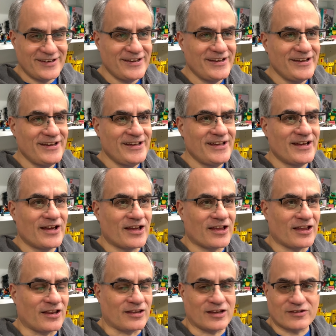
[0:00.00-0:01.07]

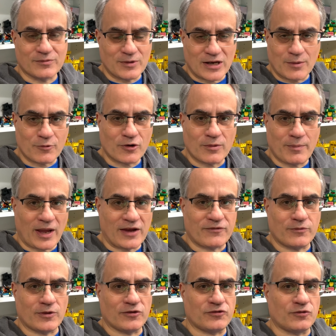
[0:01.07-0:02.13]
it doesn't mean I'm going to buy from
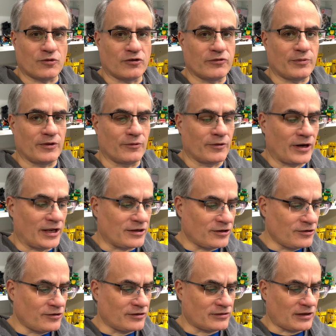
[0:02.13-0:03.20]
those stores, but what I
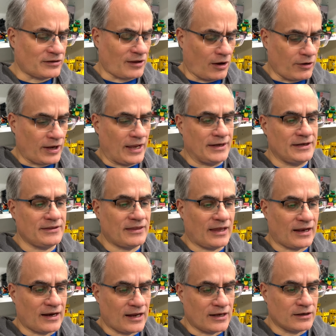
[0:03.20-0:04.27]
do is I say, okay, I need
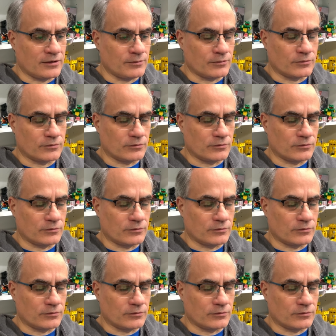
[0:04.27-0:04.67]
that item.